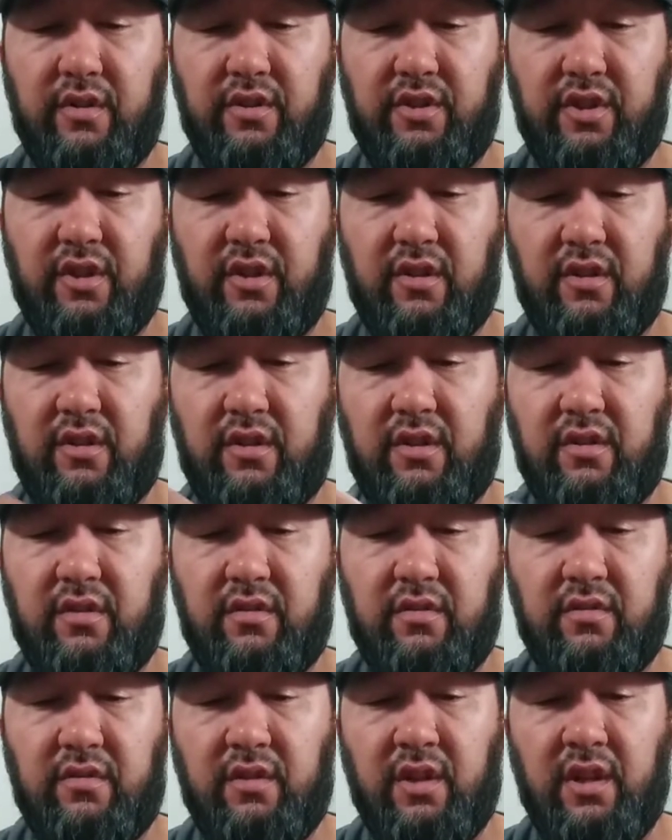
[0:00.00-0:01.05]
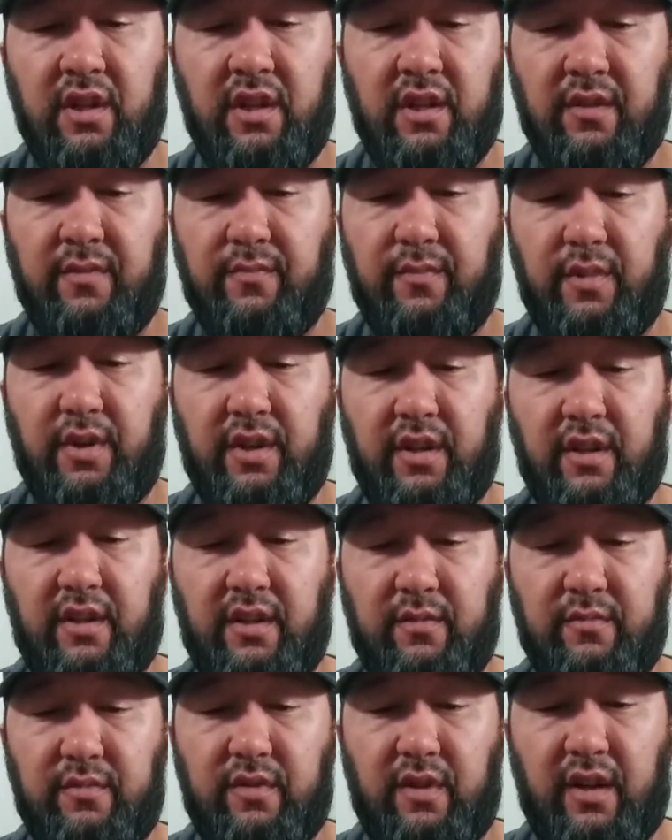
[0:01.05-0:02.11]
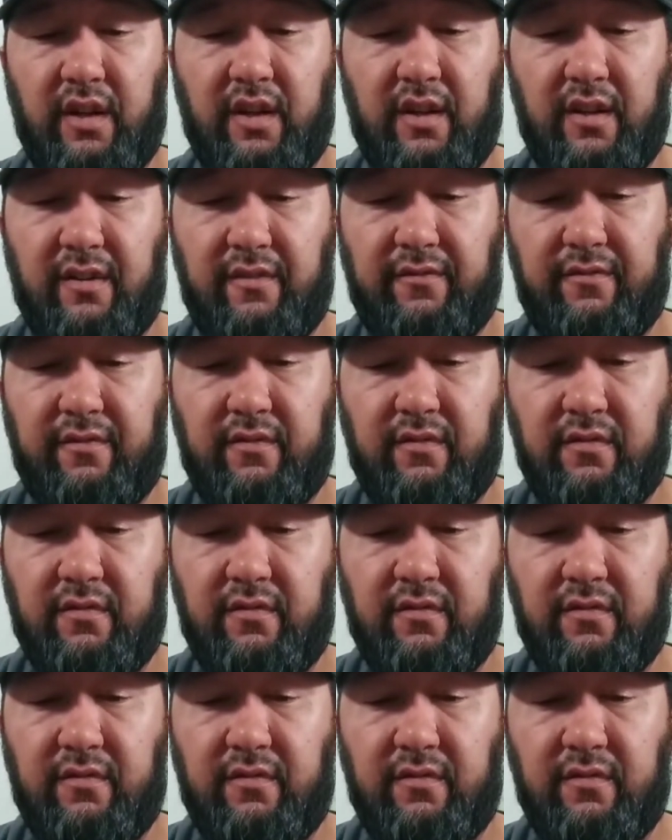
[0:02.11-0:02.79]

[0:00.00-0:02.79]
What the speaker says: junk, but it comes right off.